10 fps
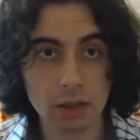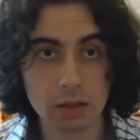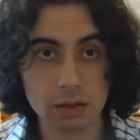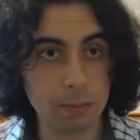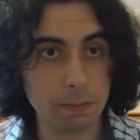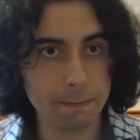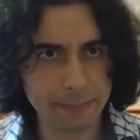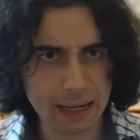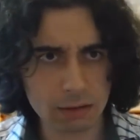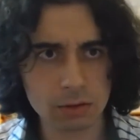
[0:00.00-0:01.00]
the
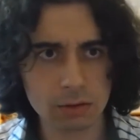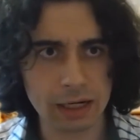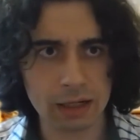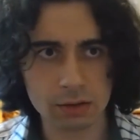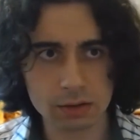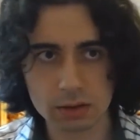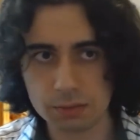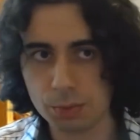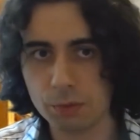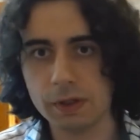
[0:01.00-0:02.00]
powerhouse
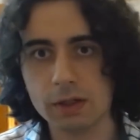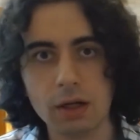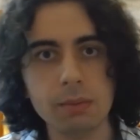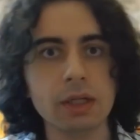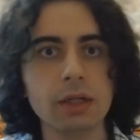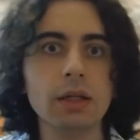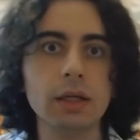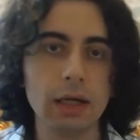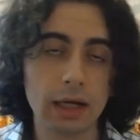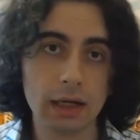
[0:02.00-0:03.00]
both
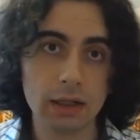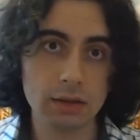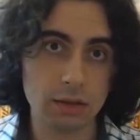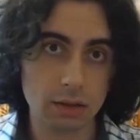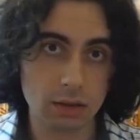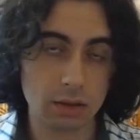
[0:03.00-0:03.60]
economically and